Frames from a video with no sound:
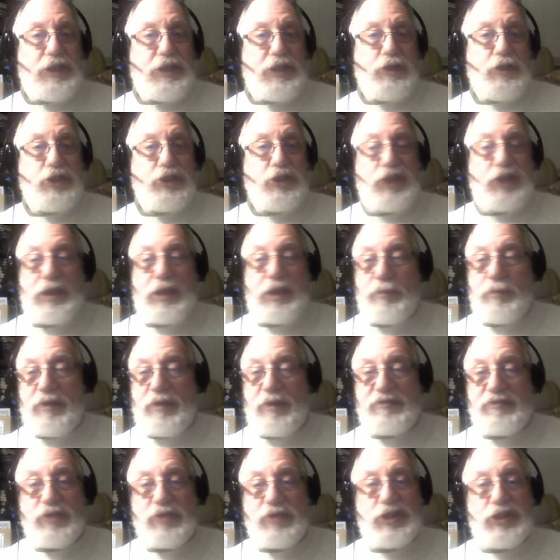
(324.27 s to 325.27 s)
it looks like the
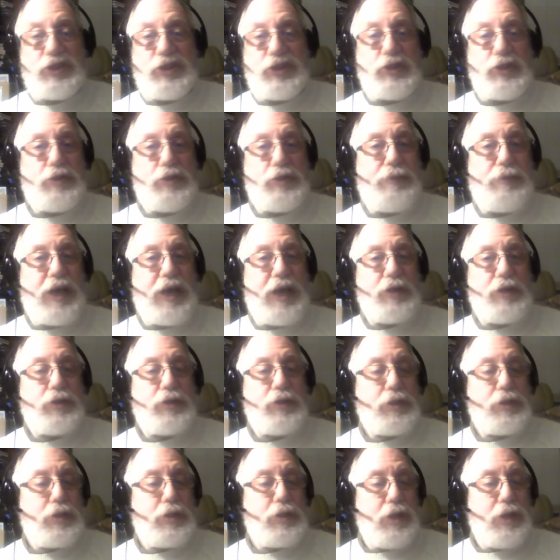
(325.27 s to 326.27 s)
buffering's a little better.